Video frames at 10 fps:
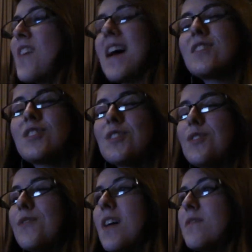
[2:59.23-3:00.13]
that
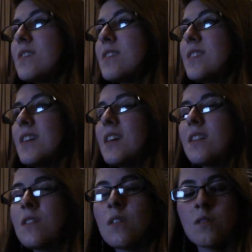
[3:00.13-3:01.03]
you've ever
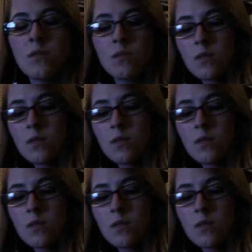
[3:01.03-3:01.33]
seen oh,